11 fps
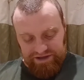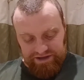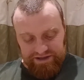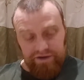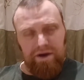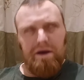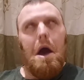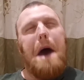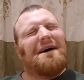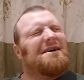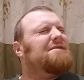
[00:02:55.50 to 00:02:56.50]
considering
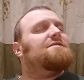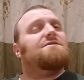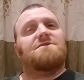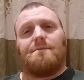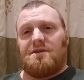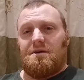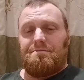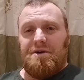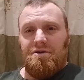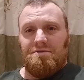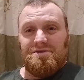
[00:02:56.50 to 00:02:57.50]
some of the
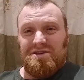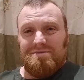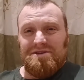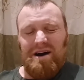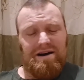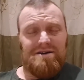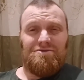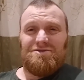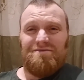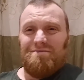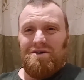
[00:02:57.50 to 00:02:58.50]
Imperium ships are
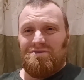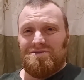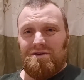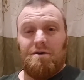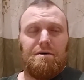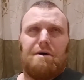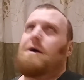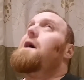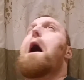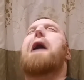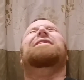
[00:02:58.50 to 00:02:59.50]
hundreds of miles long,
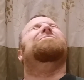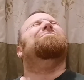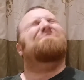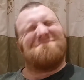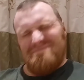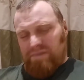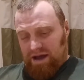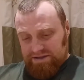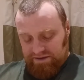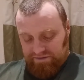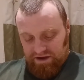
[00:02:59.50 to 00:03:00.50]

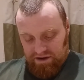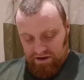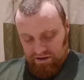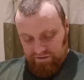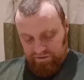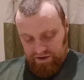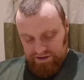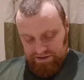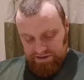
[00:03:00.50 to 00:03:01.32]
massive cargo freighters